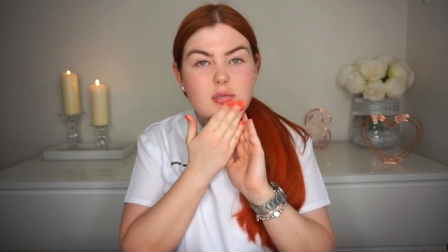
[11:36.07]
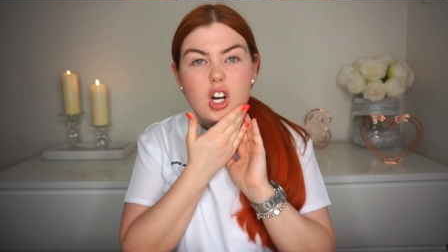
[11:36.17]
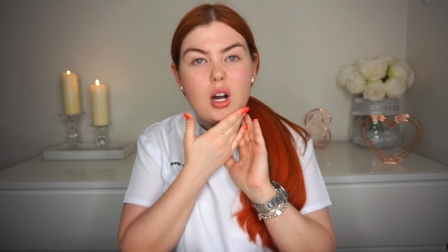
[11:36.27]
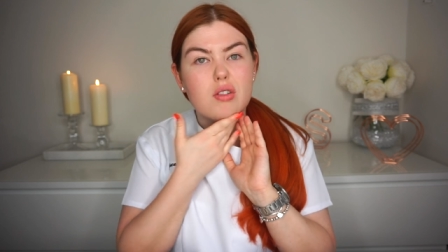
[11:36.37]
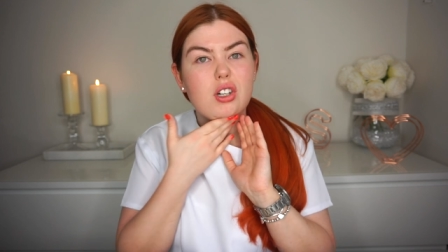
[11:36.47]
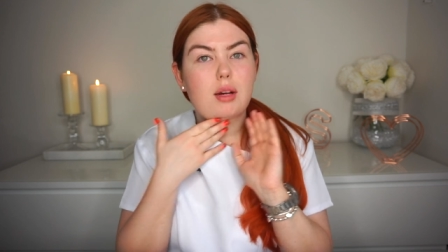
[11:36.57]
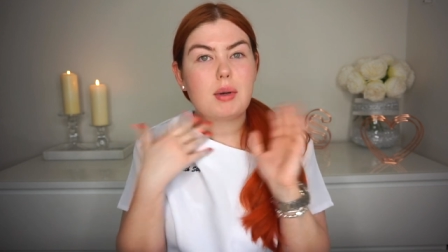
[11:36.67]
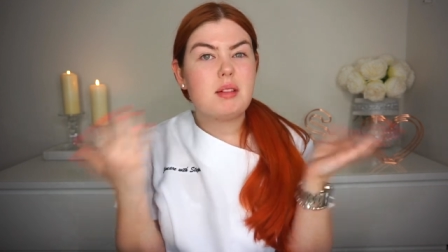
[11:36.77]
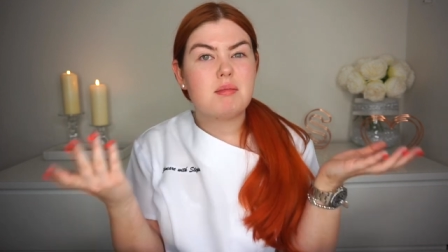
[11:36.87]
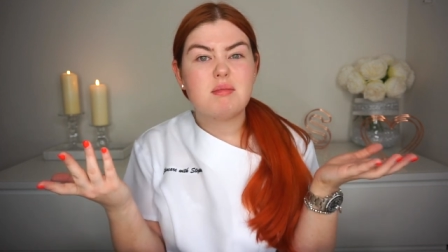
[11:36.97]
half an
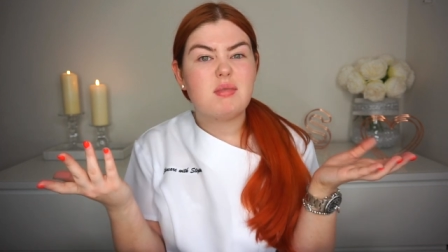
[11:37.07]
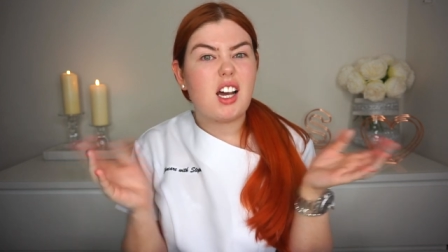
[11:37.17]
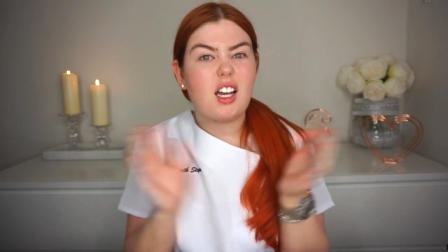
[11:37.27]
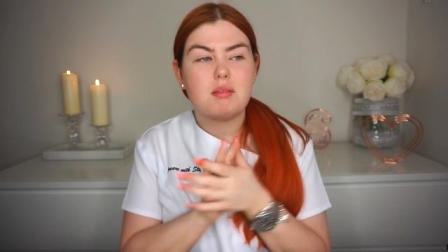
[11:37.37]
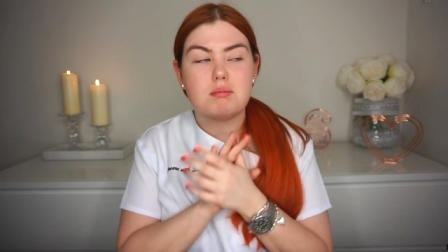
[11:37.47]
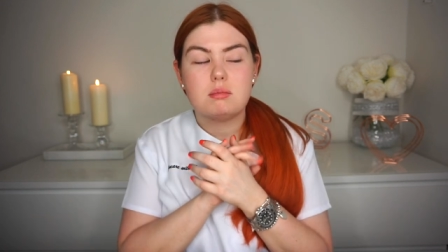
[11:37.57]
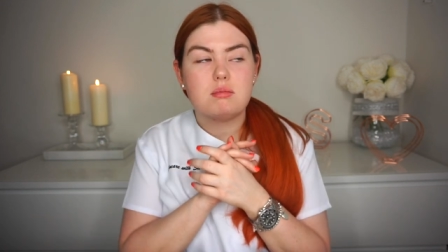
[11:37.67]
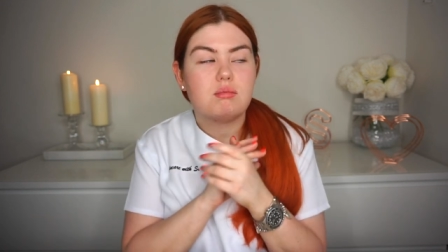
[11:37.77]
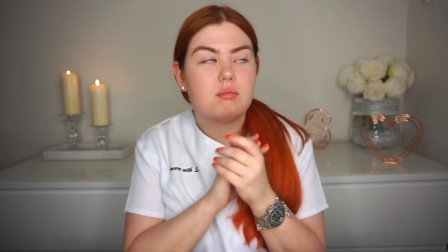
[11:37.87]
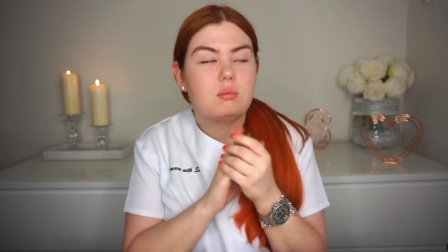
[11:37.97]
hour and
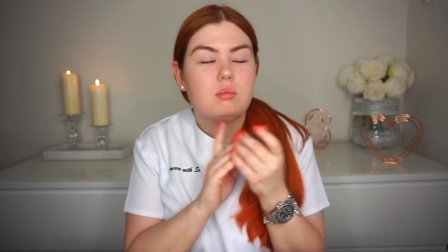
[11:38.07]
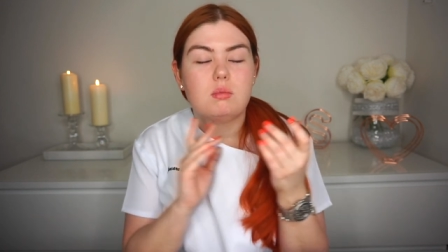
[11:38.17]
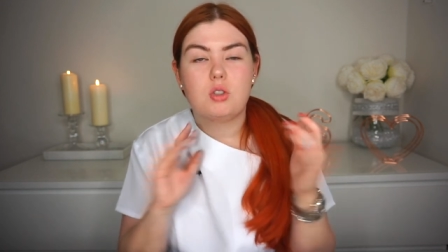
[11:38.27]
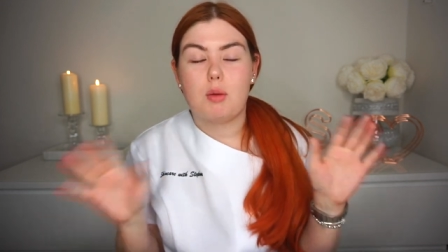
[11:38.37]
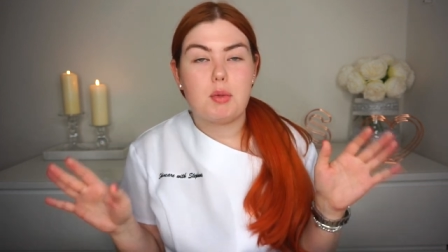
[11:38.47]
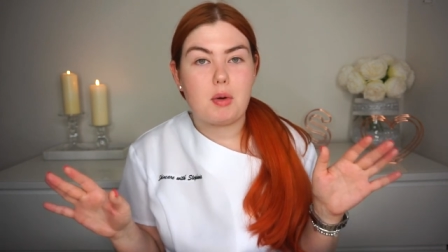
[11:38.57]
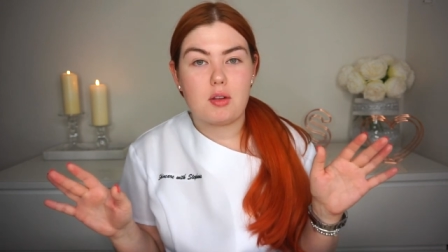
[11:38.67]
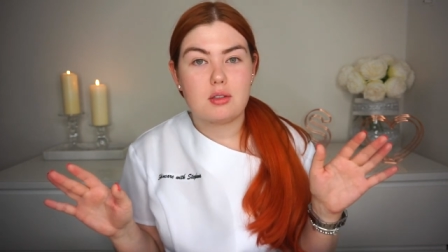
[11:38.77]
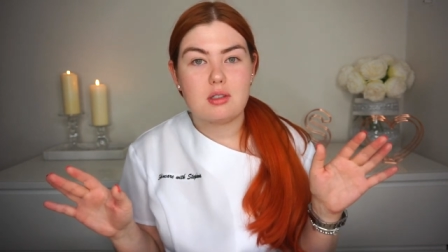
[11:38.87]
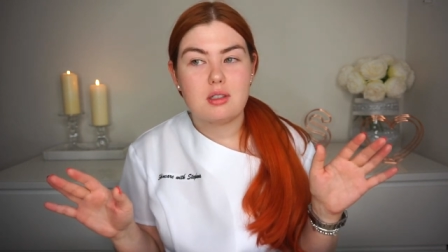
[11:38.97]
not be
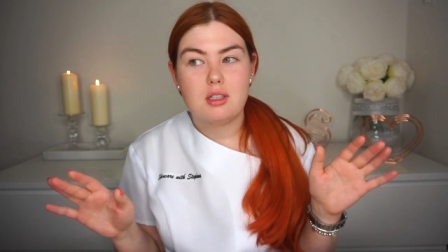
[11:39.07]
bothered.